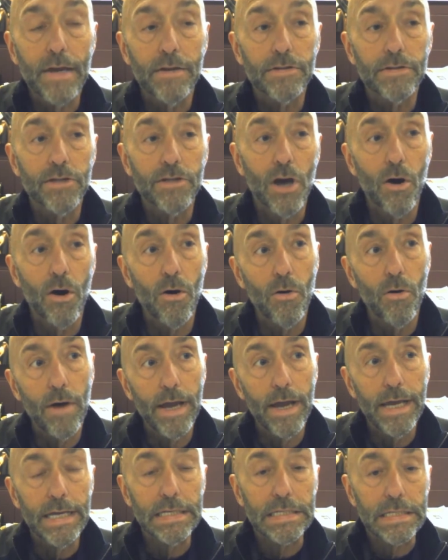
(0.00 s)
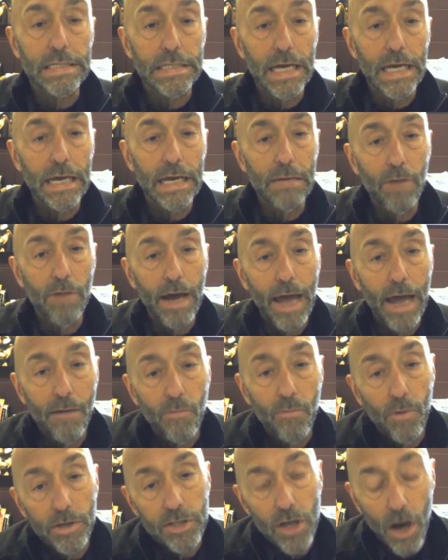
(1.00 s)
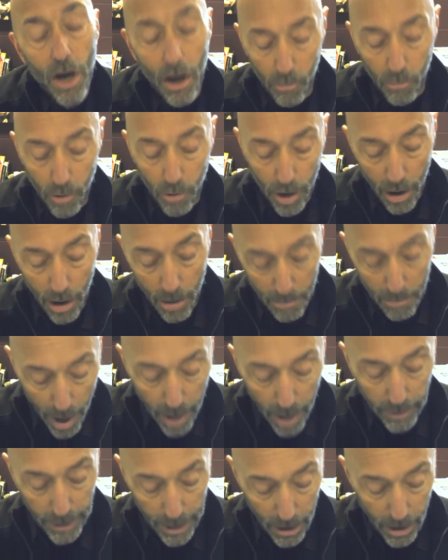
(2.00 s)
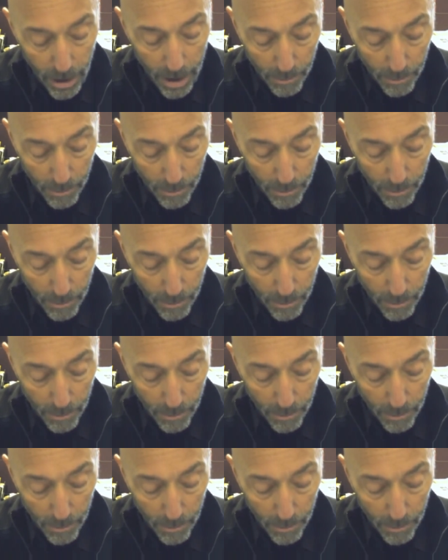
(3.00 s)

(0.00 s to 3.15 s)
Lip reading: So among the